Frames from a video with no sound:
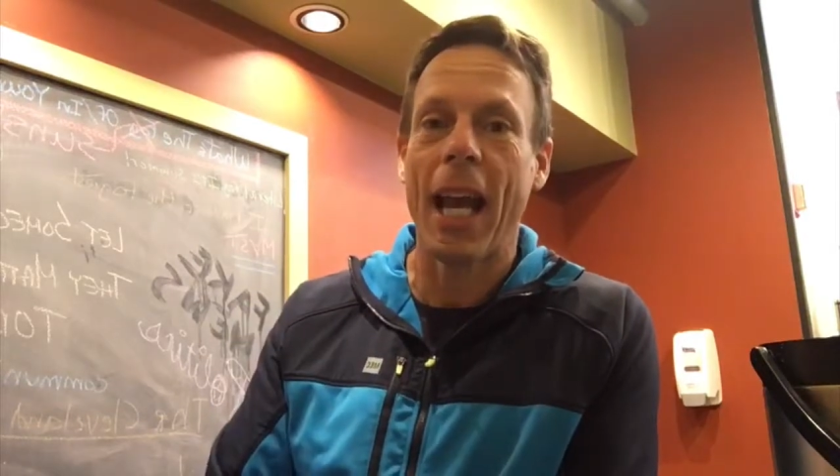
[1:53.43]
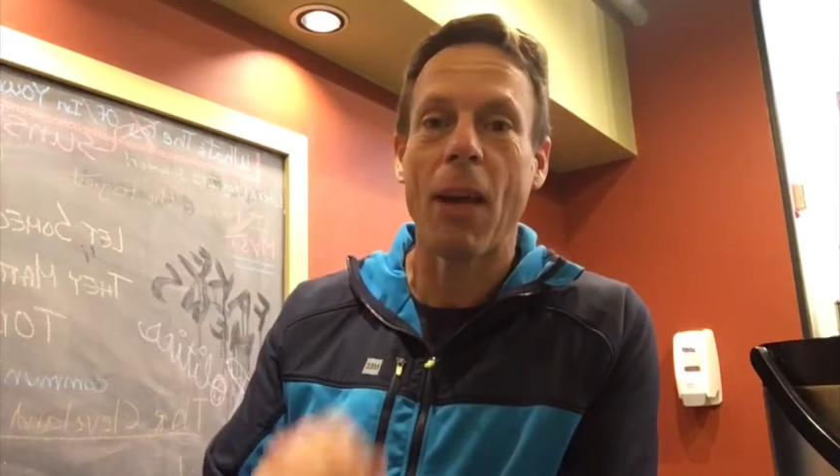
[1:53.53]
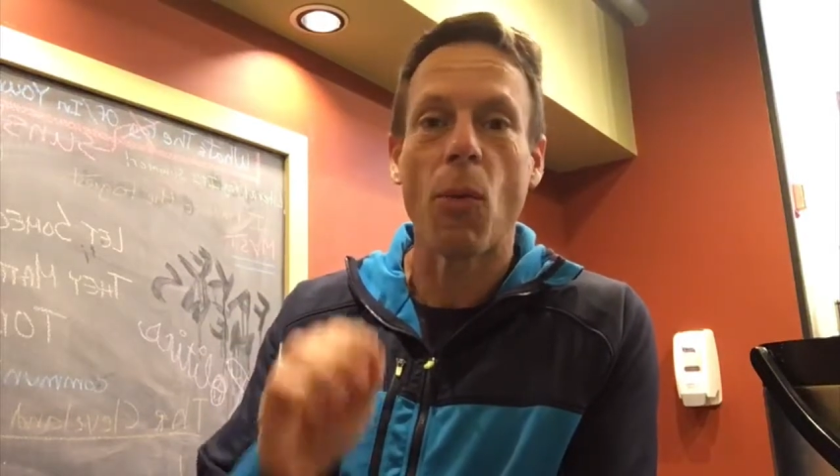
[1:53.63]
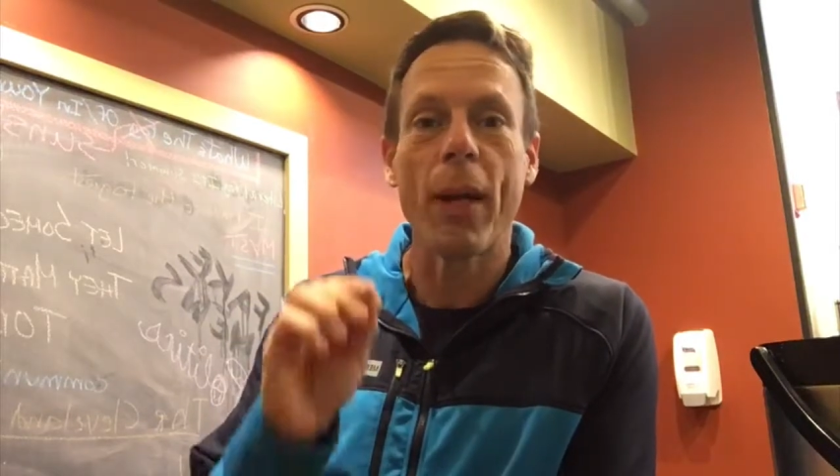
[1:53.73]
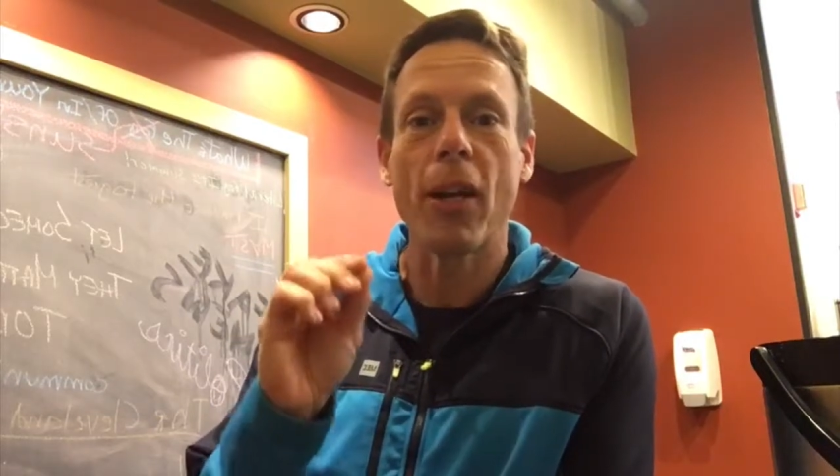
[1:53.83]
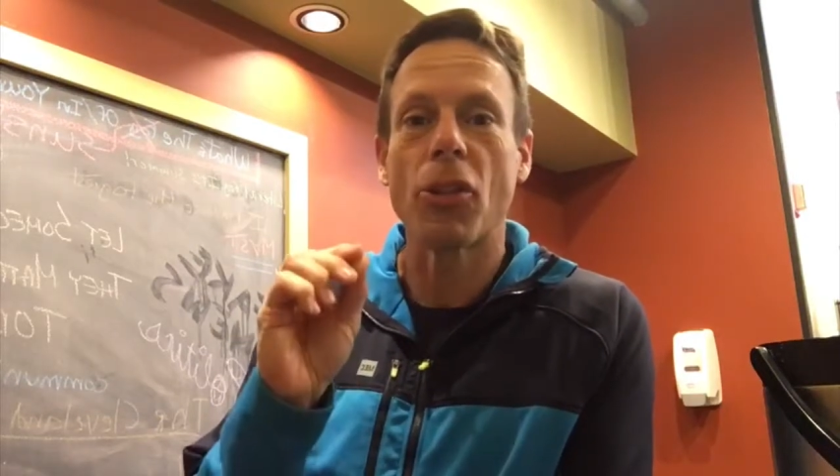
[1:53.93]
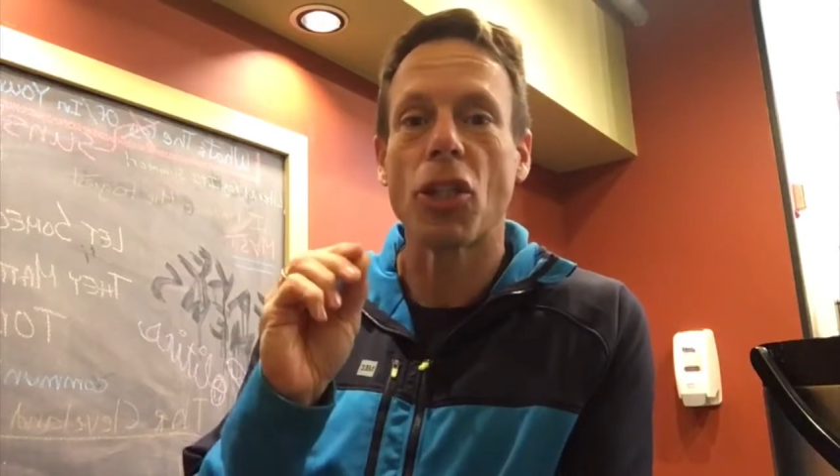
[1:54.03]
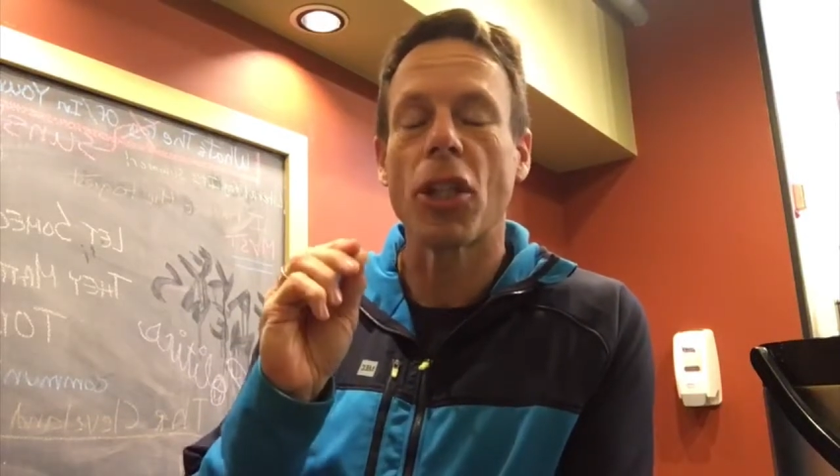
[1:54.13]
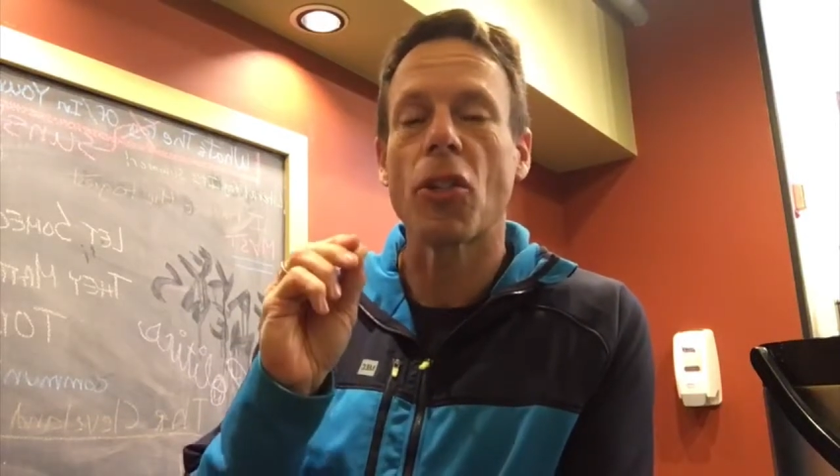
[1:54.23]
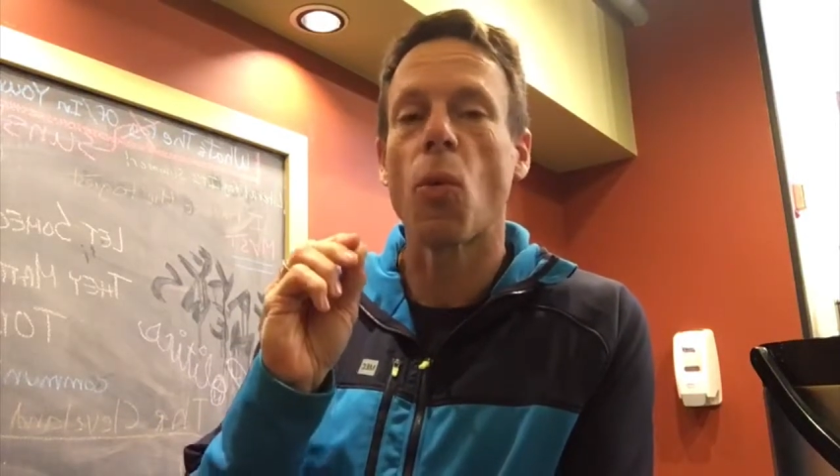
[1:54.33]
and we are
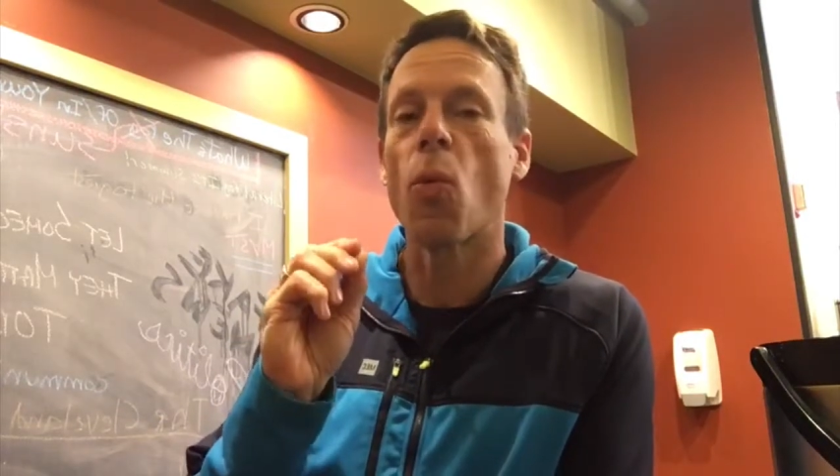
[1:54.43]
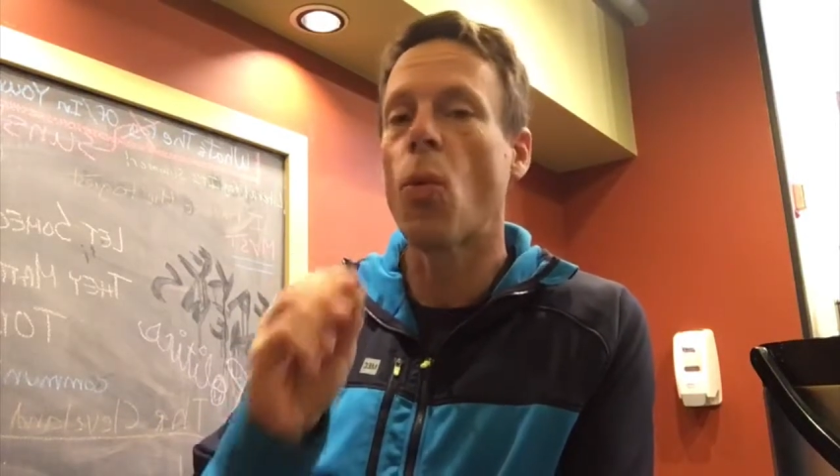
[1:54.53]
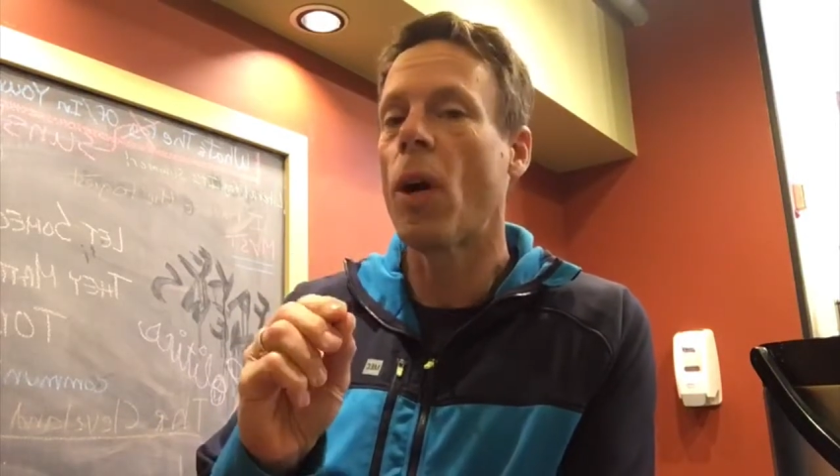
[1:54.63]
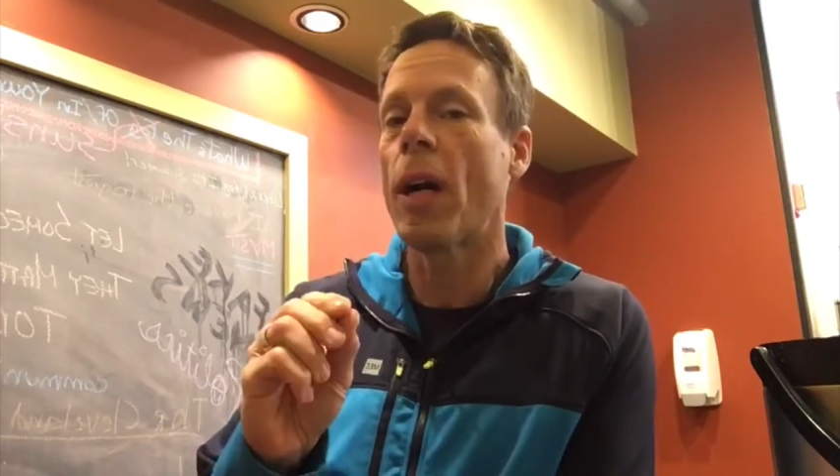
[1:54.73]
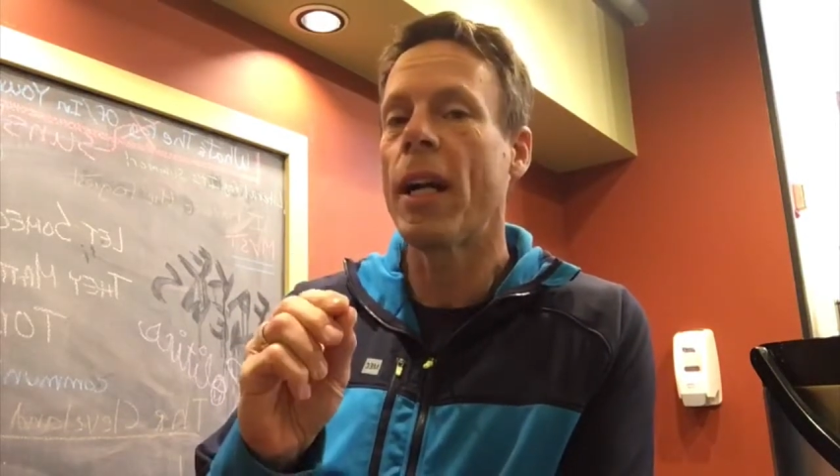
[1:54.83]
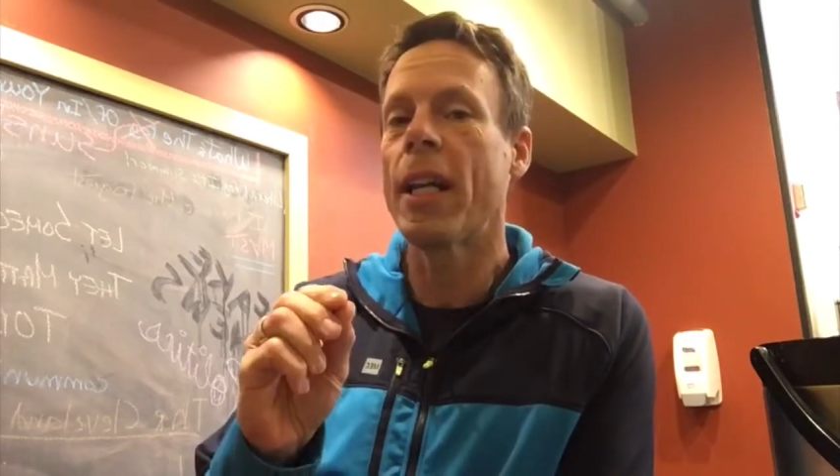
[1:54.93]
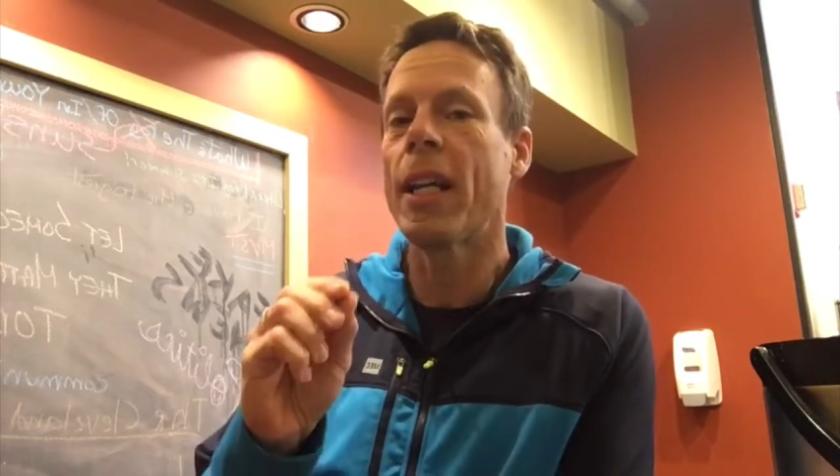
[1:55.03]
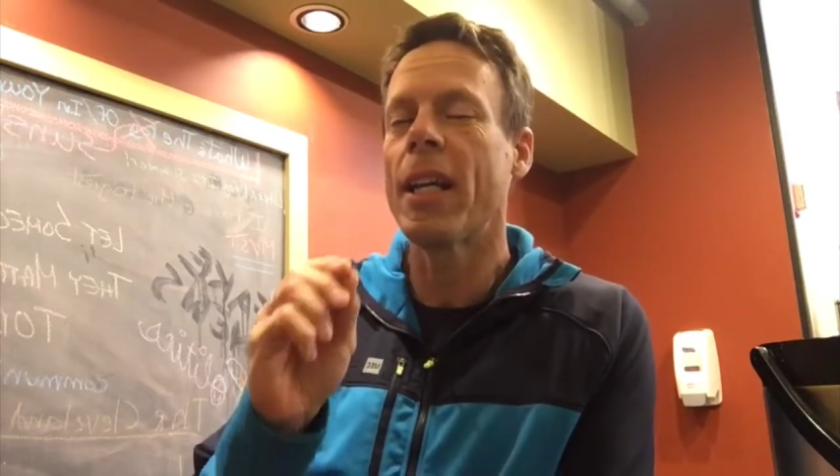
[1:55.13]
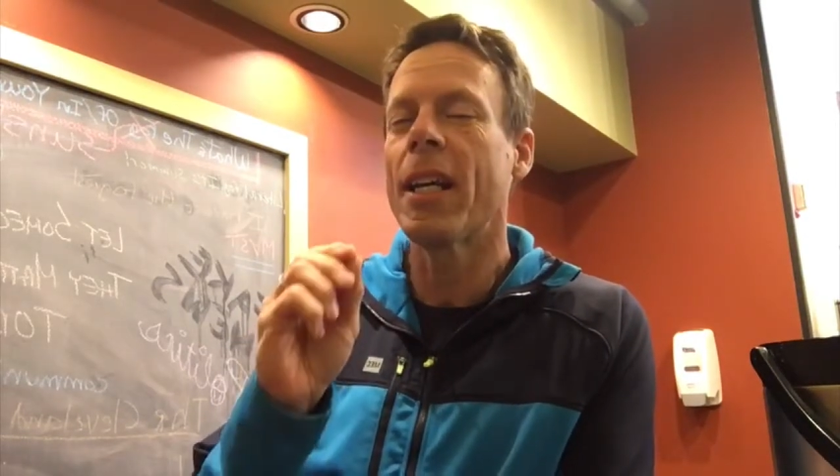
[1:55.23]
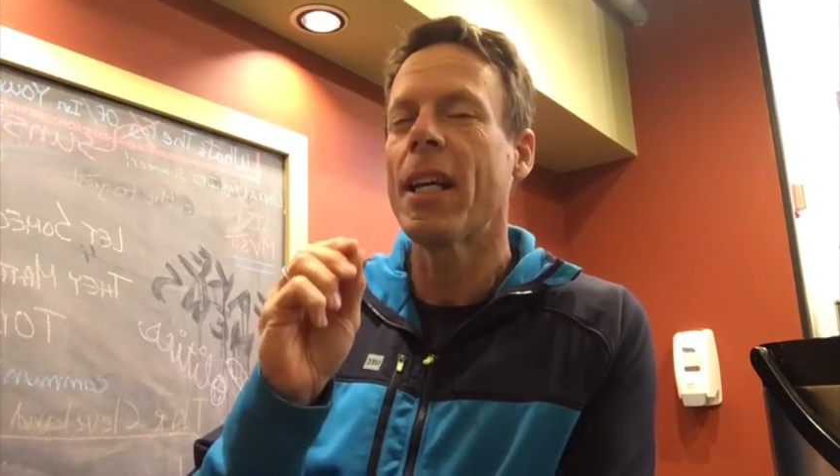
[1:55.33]
just
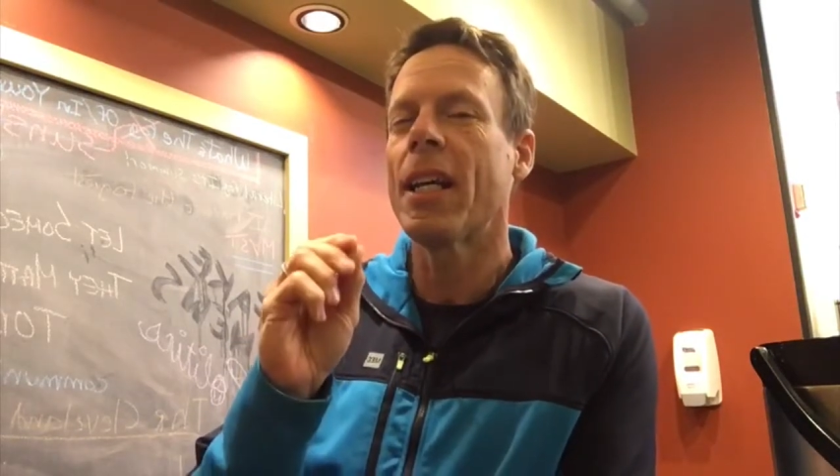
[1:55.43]
one